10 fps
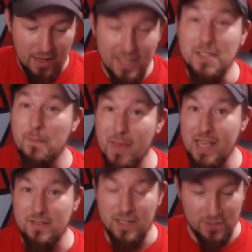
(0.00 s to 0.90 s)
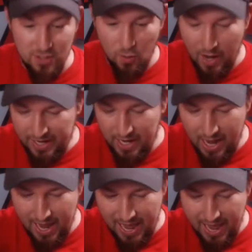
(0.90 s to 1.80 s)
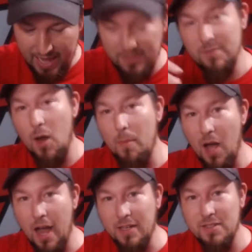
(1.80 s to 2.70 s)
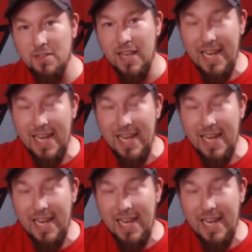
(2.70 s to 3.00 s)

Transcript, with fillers: It's amazing. So I got a small box,